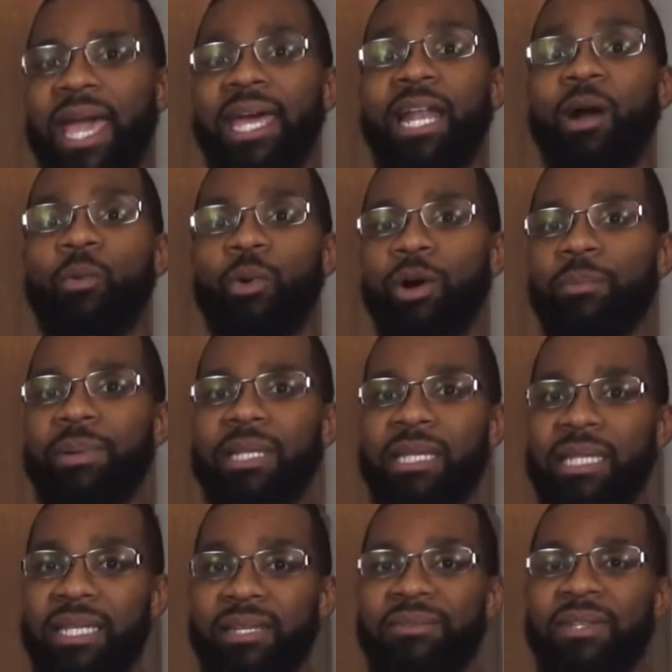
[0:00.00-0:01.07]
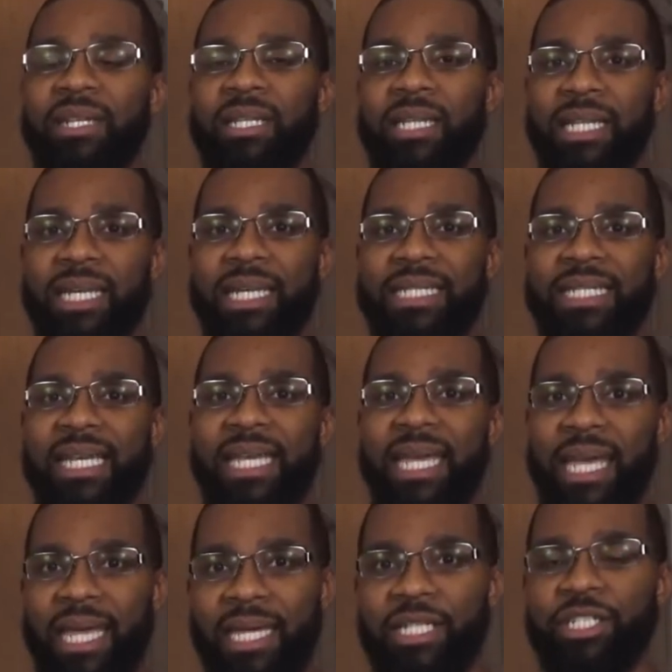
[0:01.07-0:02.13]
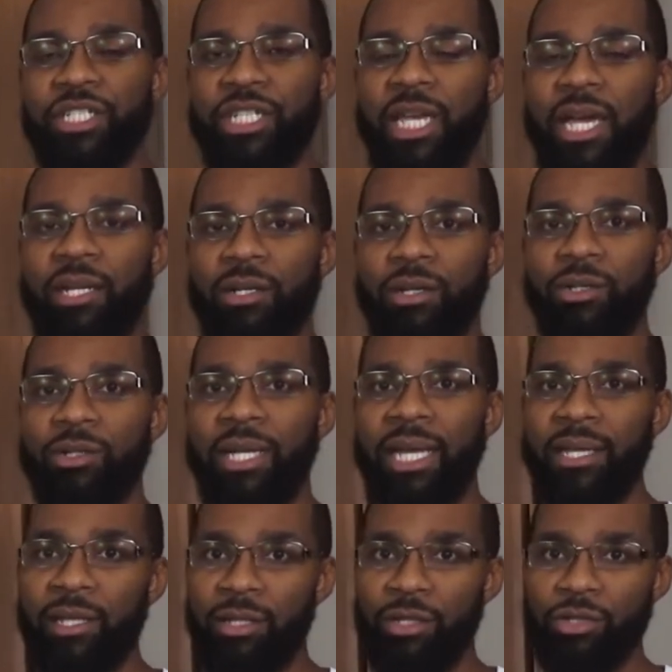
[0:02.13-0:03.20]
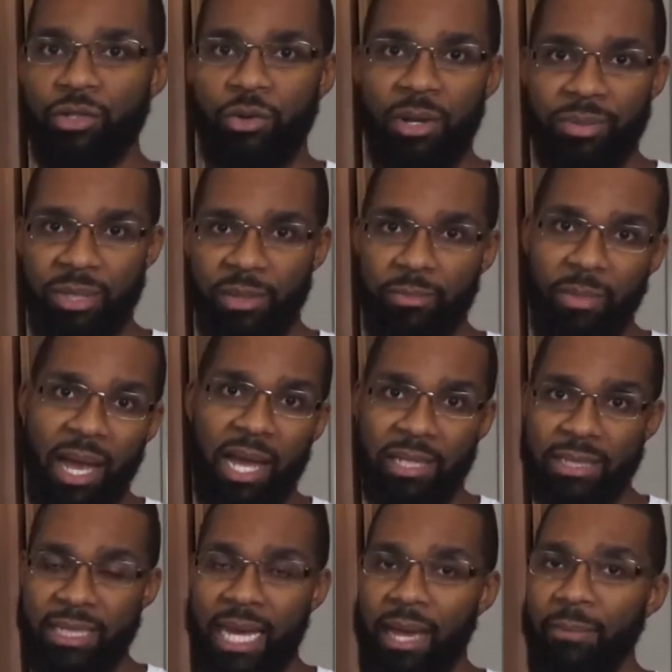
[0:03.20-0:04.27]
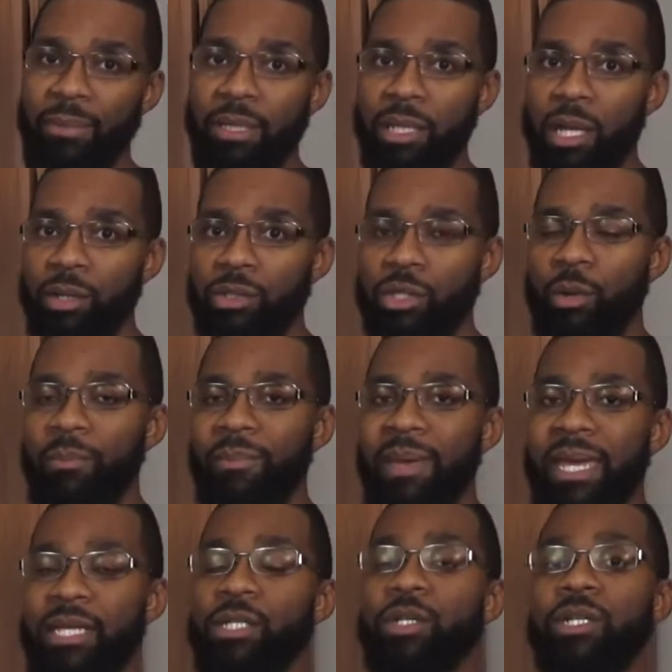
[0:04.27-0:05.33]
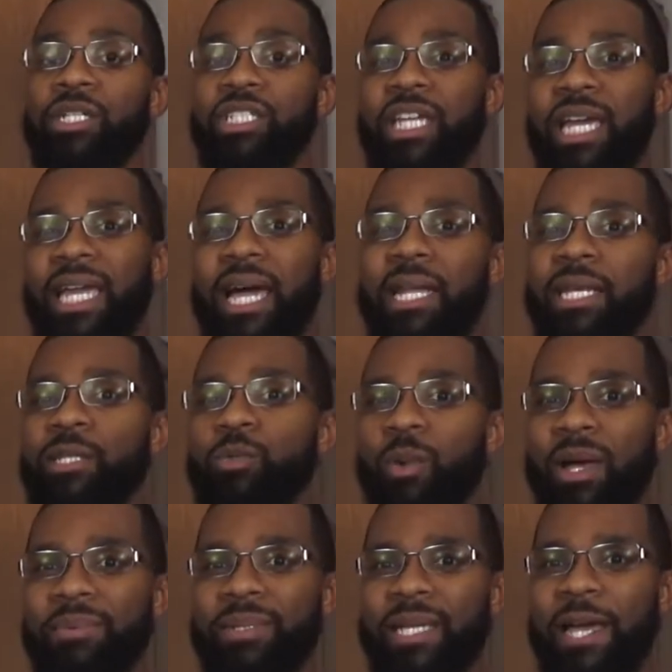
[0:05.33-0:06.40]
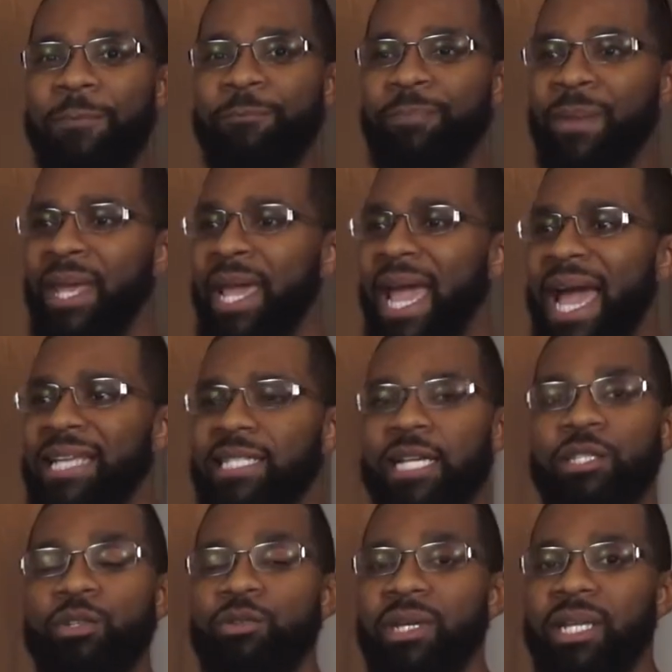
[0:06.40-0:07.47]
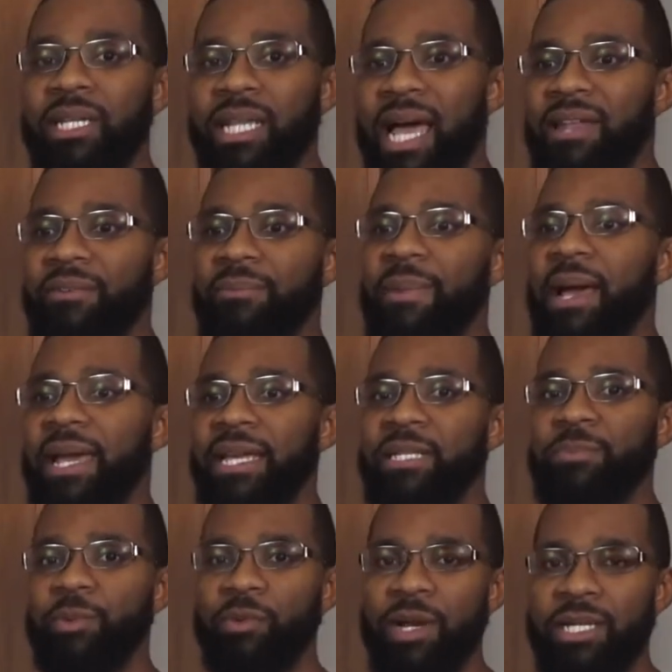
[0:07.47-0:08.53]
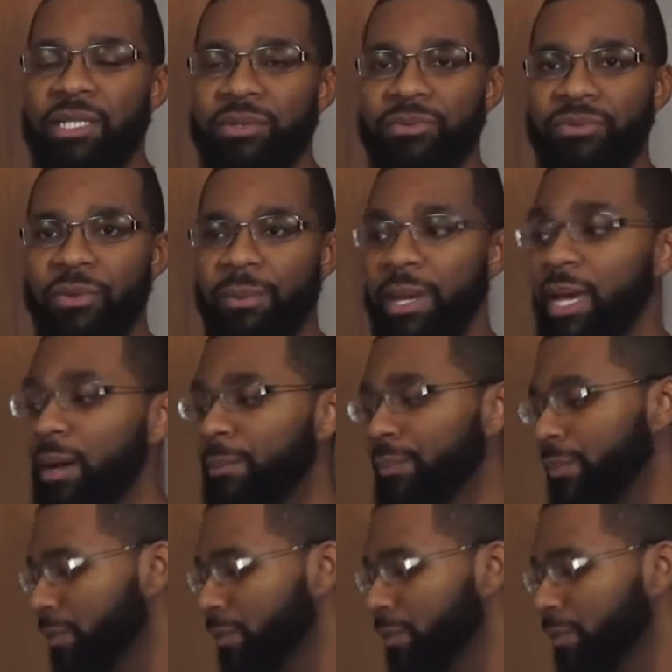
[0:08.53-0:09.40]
and I will be leaving the link to his channel in the description box down below. So make sure to check out his website, as I do get a lot of my inspiration from him.